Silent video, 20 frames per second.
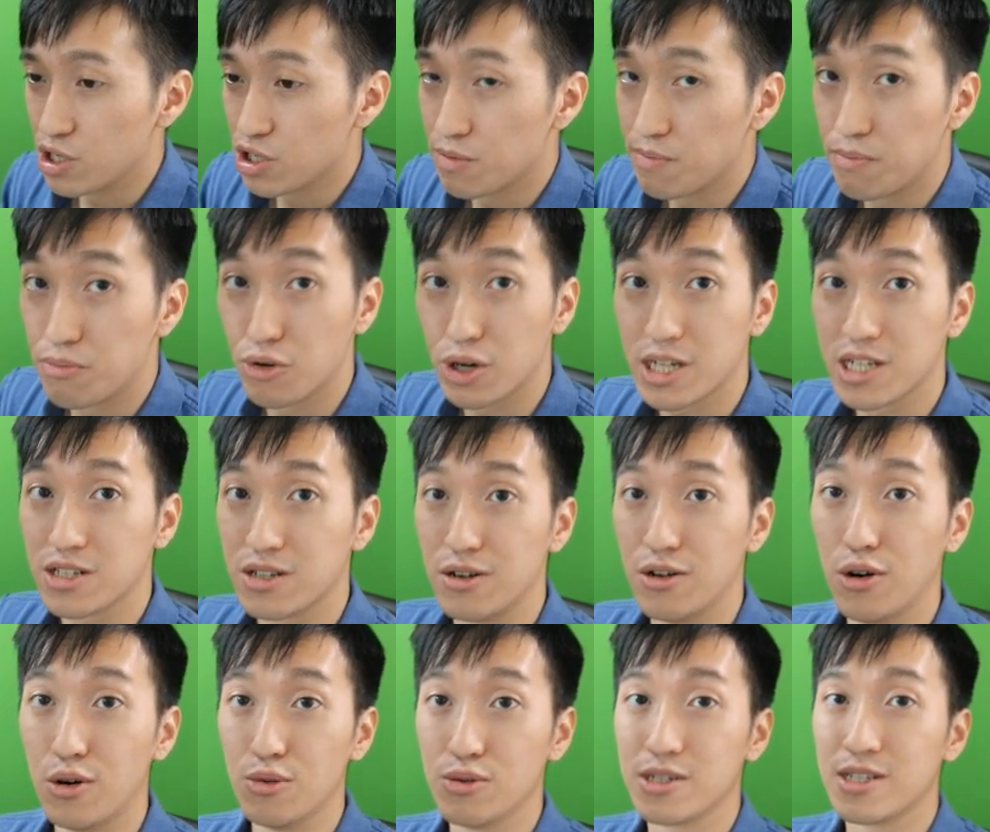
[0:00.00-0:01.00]
which breaks the
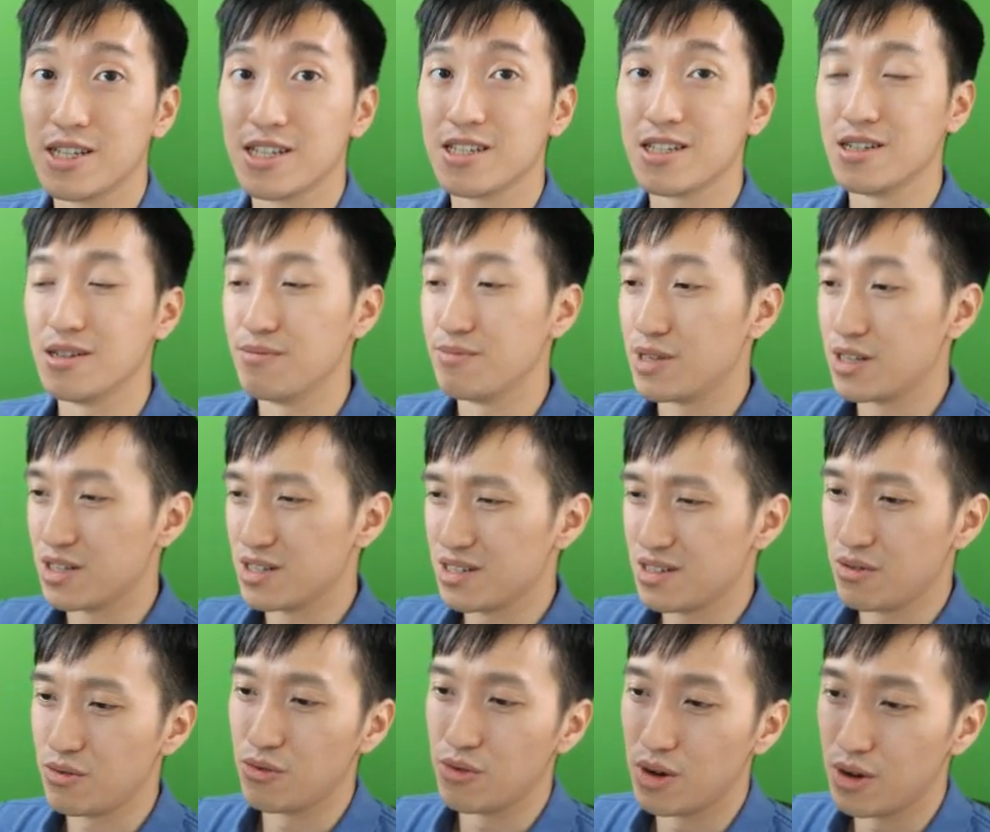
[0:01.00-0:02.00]
whole system
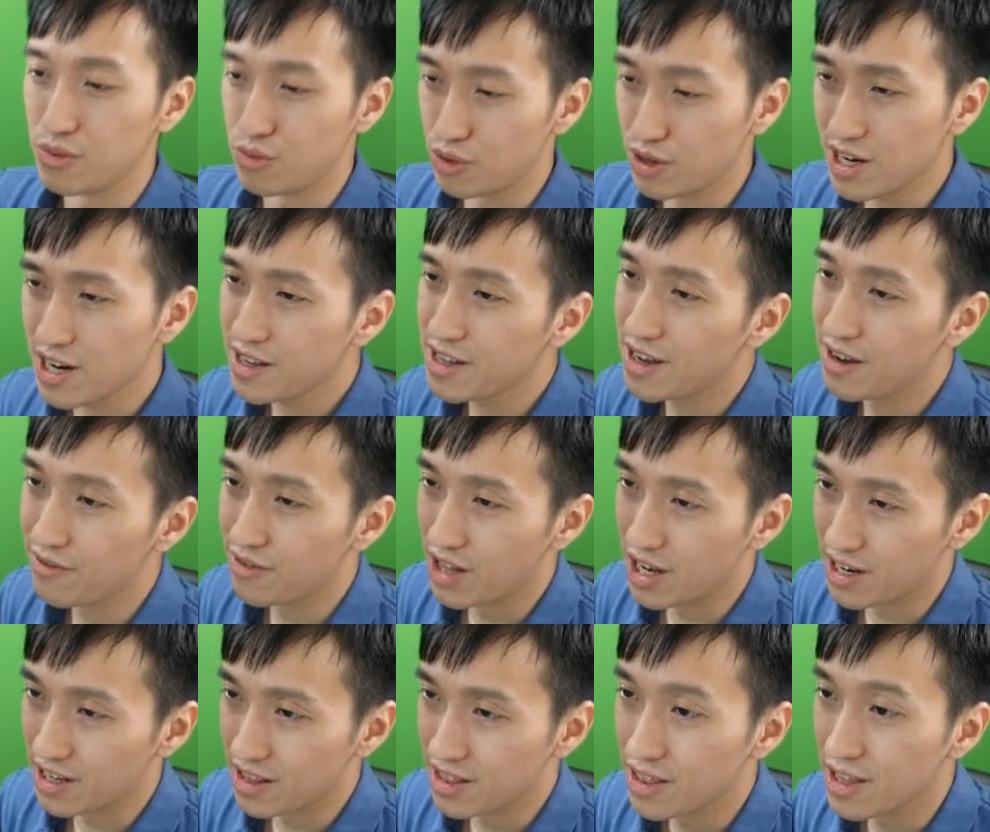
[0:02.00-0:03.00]
because, well, you can't have
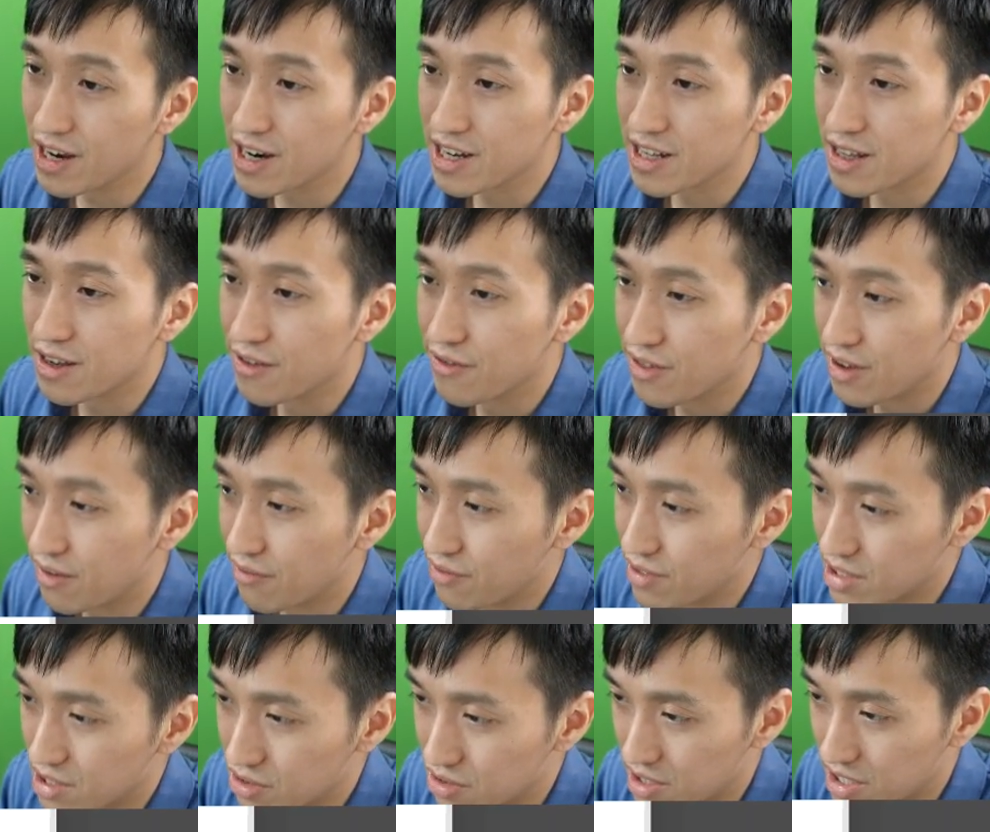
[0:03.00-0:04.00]
like negative
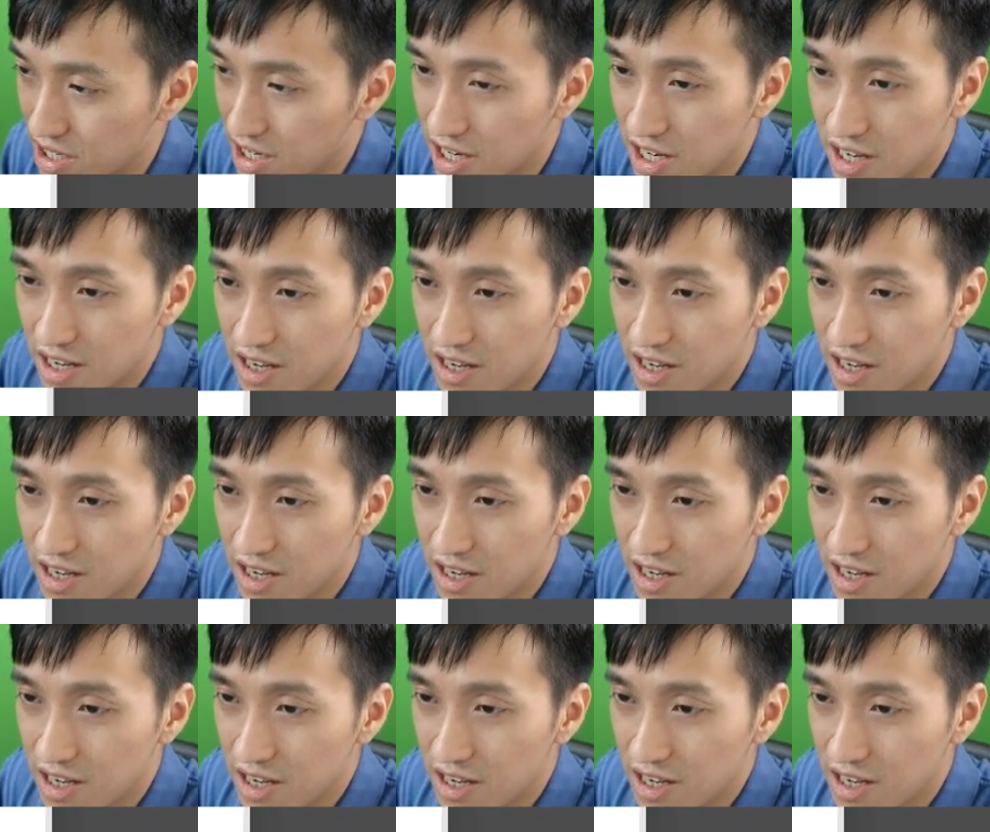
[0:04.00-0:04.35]
inventory.